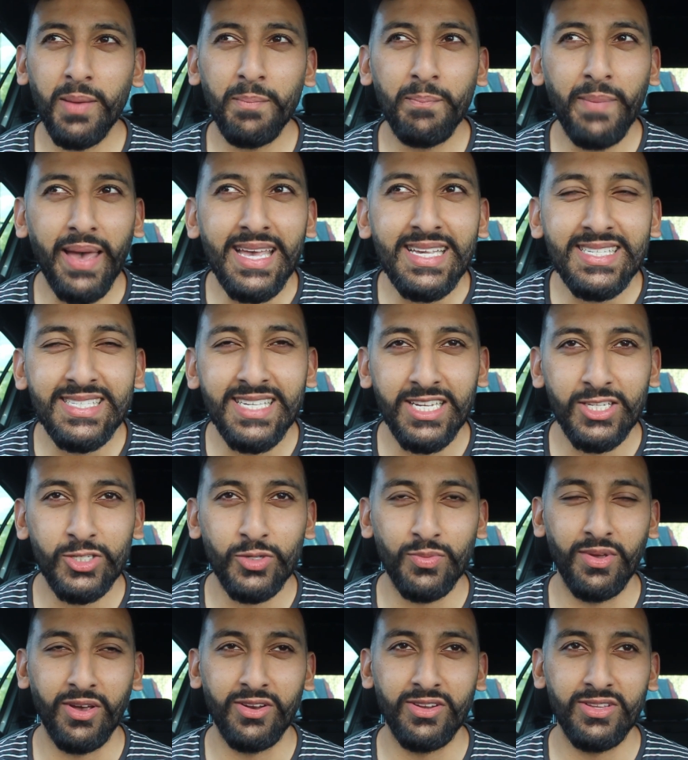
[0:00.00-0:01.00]
basic,
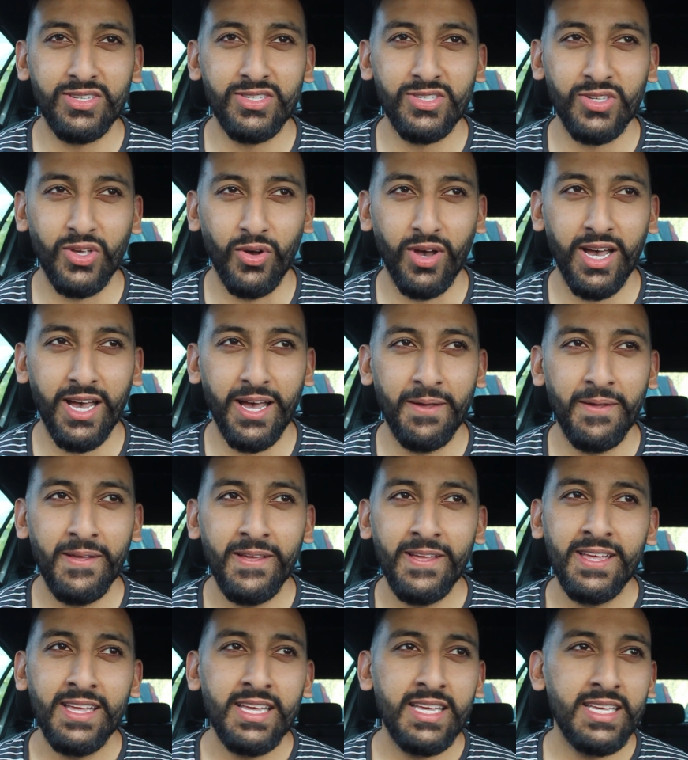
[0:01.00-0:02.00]
to be honest. So
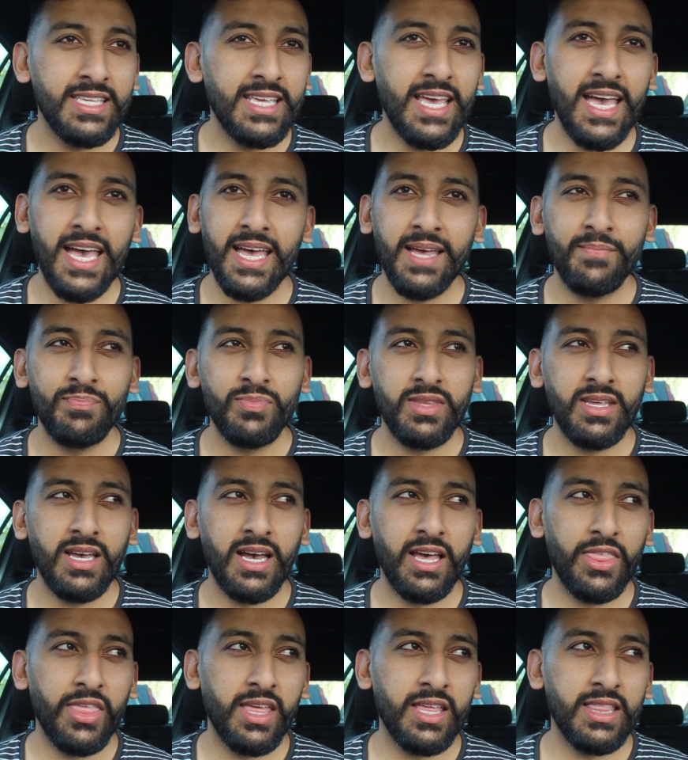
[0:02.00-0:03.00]
yeah.
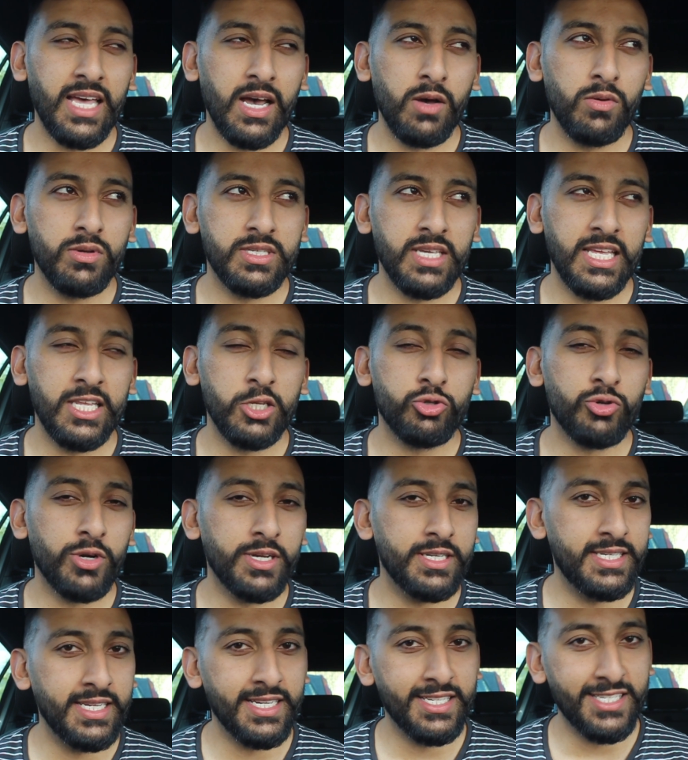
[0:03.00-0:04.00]
I think that was an
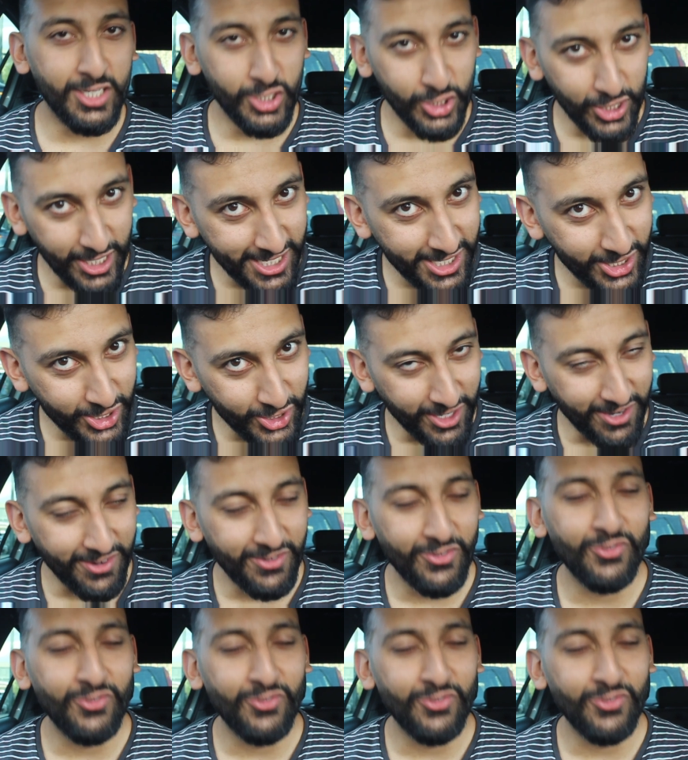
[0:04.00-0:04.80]
interesting suggestion